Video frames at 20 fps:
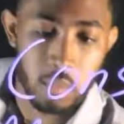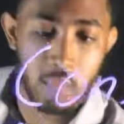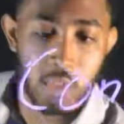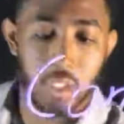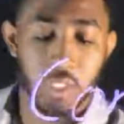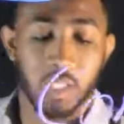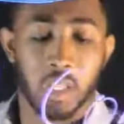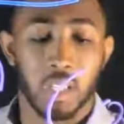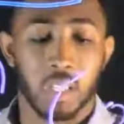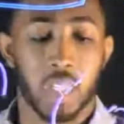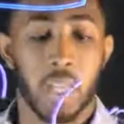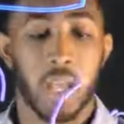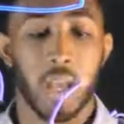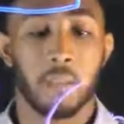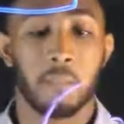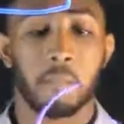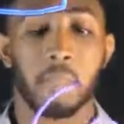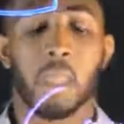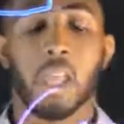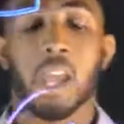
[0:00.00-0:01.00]
Just like that.
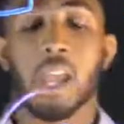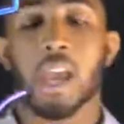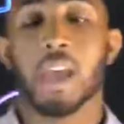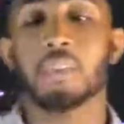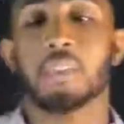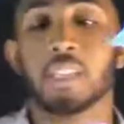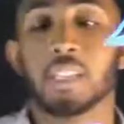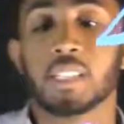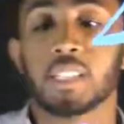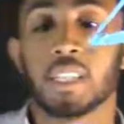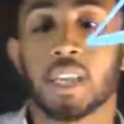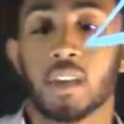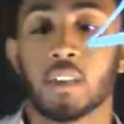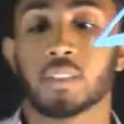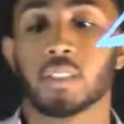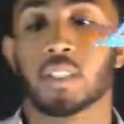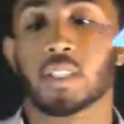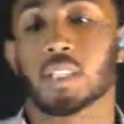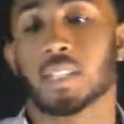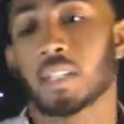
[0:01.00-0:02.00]
And this
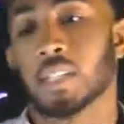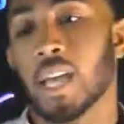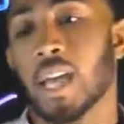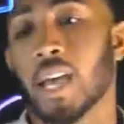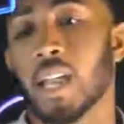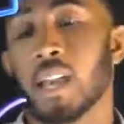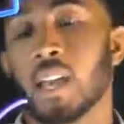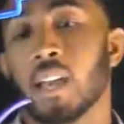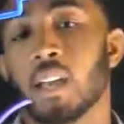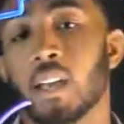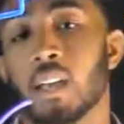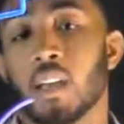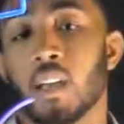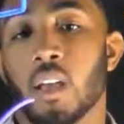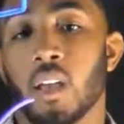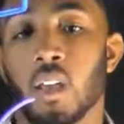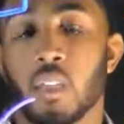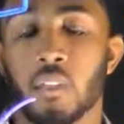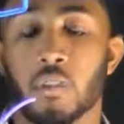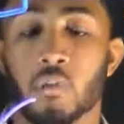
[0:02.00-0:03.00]
tells us that
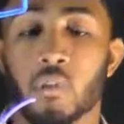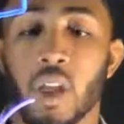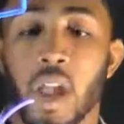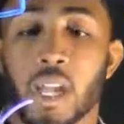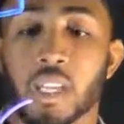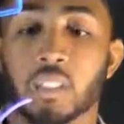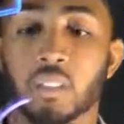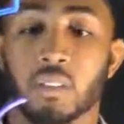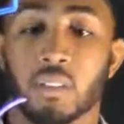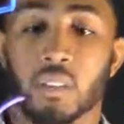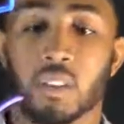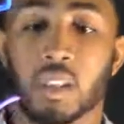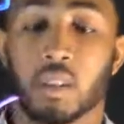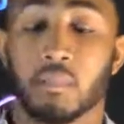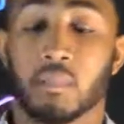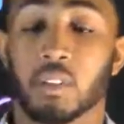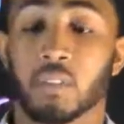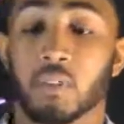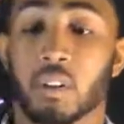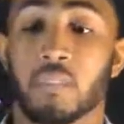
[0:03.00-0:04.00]
the reaction
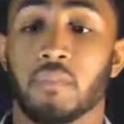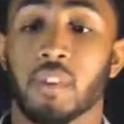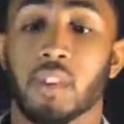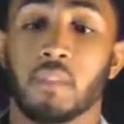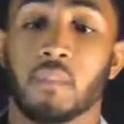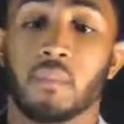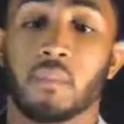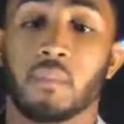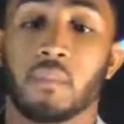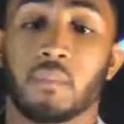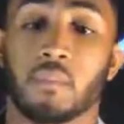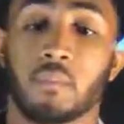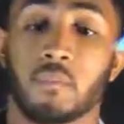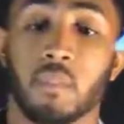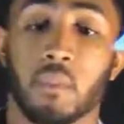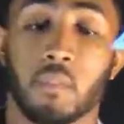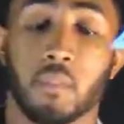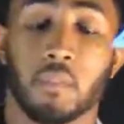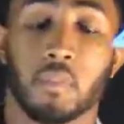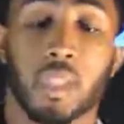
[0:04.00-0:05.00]
can be driven
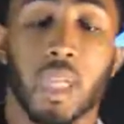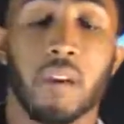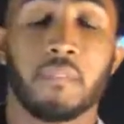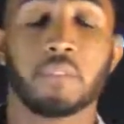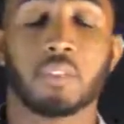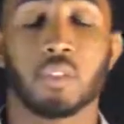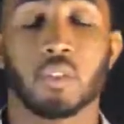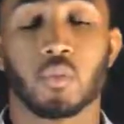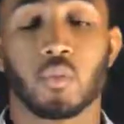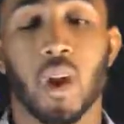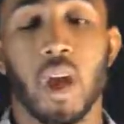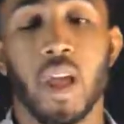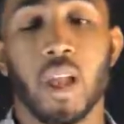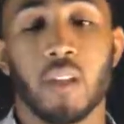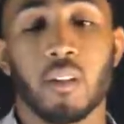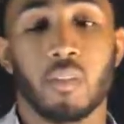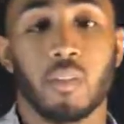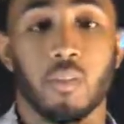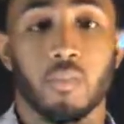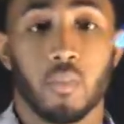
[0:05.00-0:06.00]
from left to
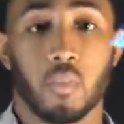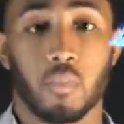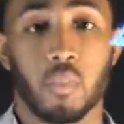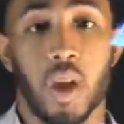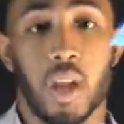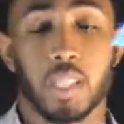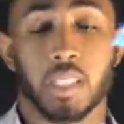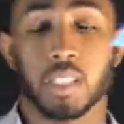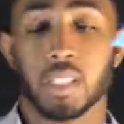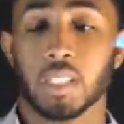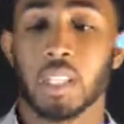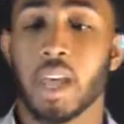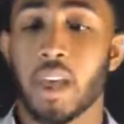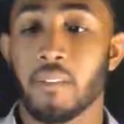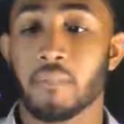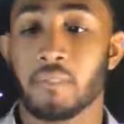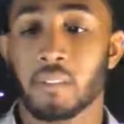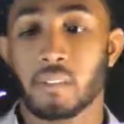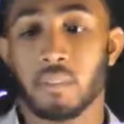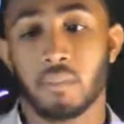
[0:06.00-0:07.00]
right or from right to
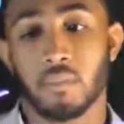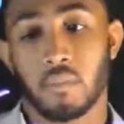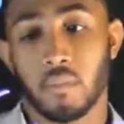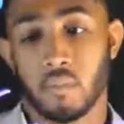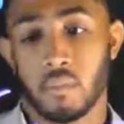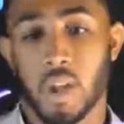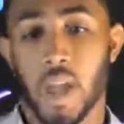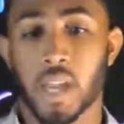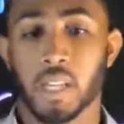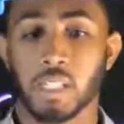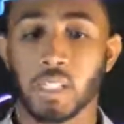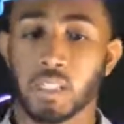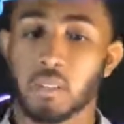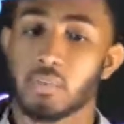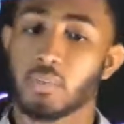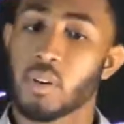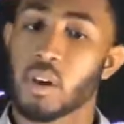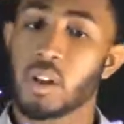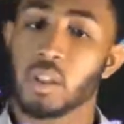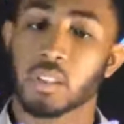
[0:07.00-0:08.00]
left, from reactants to
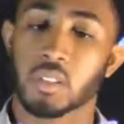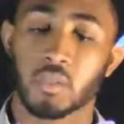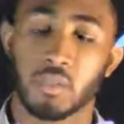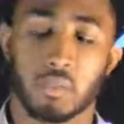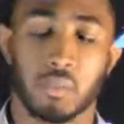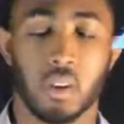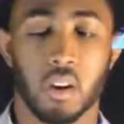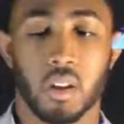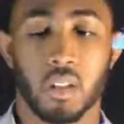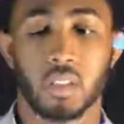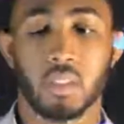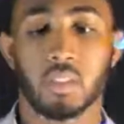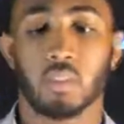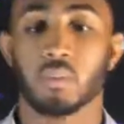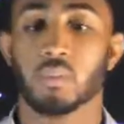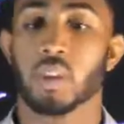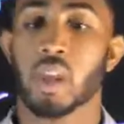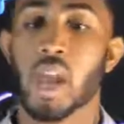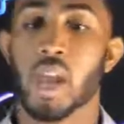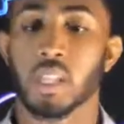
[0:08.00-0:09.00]
products or products to
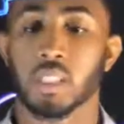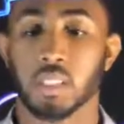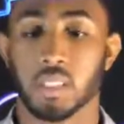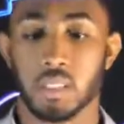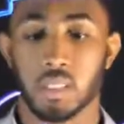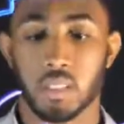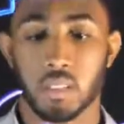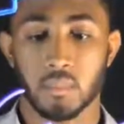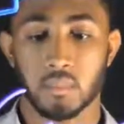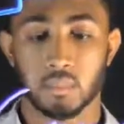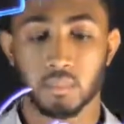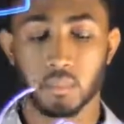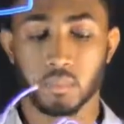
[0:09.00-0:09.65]
reactants.